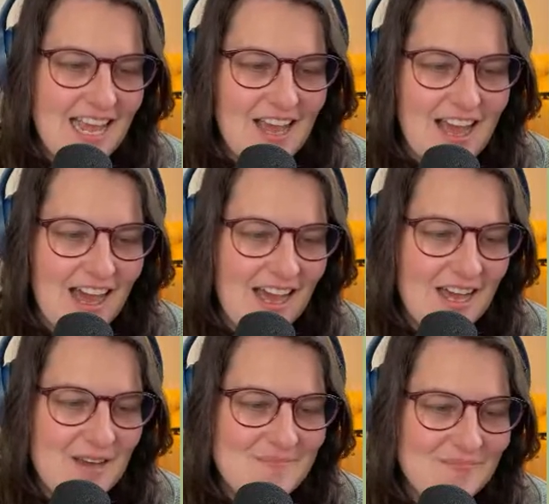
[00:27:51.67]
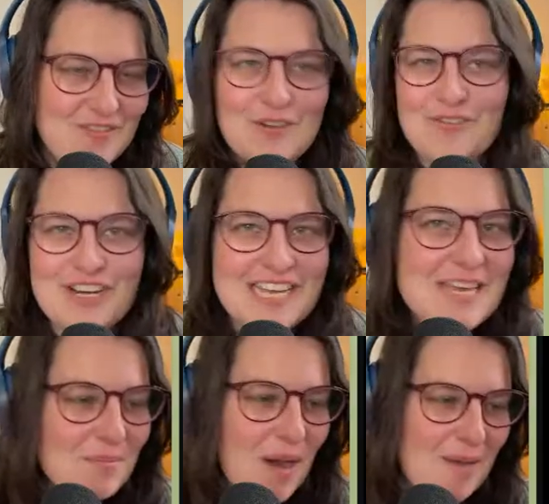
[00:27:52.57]
Feel free to
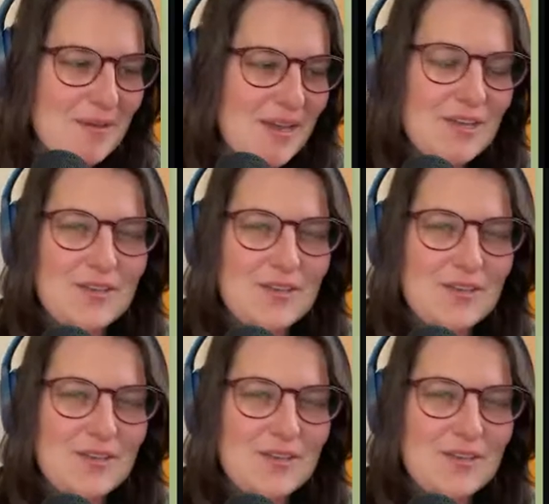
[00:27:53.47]
keep popping